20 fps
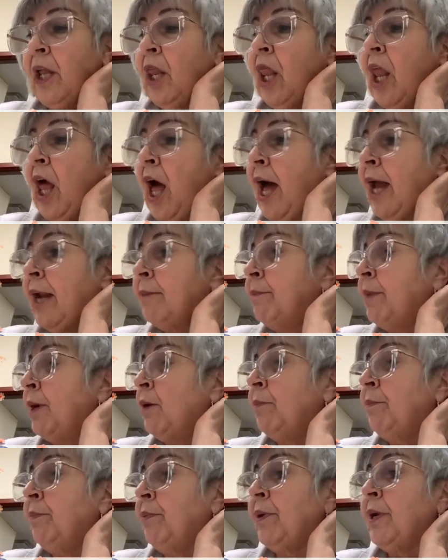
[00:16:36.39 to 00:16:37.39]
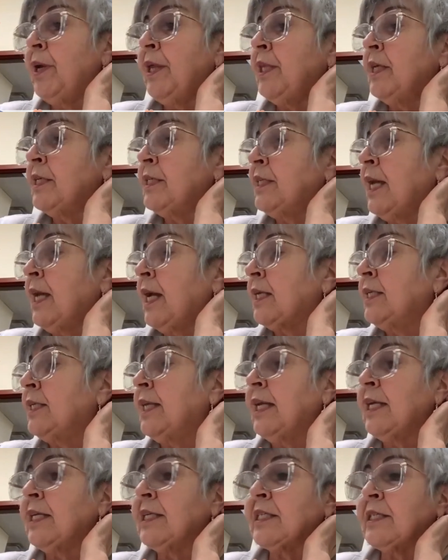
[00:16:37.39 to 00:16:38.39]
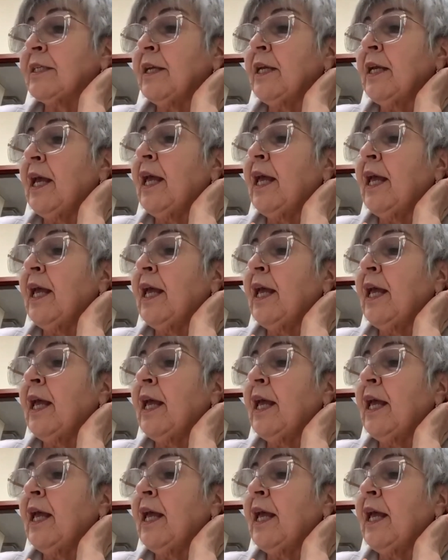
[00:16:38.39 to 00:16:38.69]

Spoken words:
lot about breathing techniques.